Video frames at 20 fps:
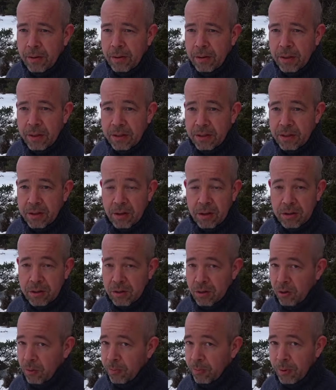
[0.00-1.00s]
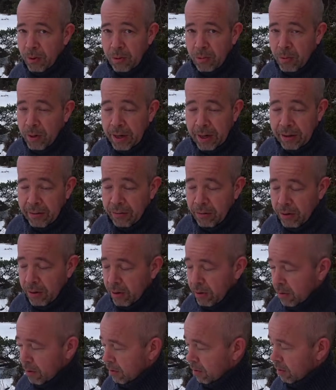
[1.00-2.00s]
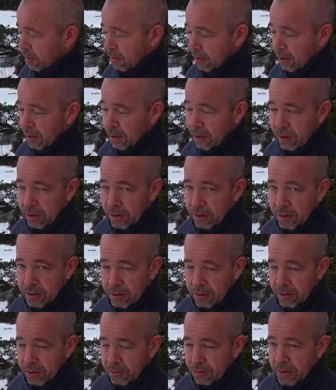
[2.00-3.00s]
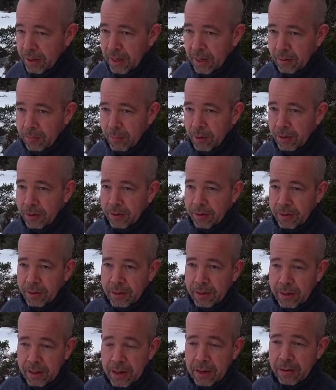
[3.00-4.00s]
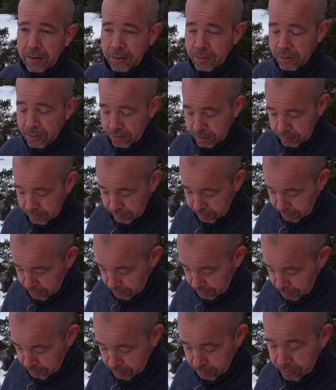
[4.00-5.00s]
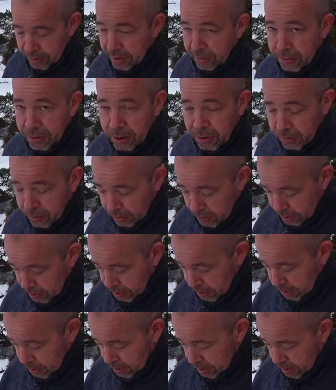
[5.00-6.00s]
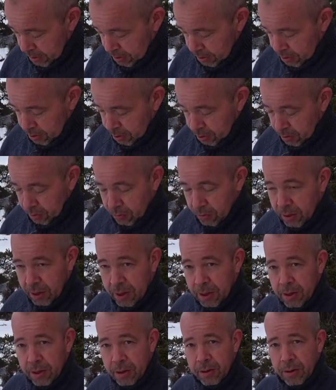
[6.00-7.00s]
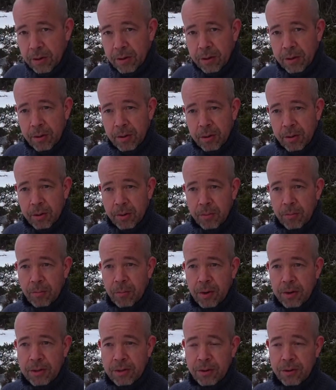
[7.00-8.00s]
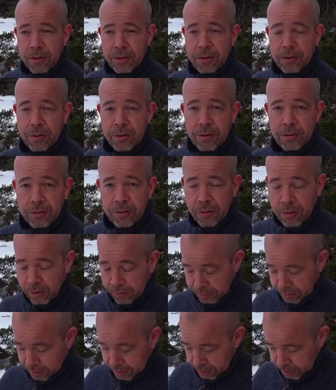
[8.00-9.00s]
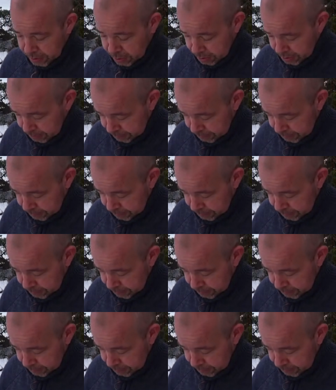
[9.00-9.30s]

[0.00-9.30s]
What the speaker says: it starts up or whatever, it doesn't do that, but it can do. Of course, you never know. So press on your controller first.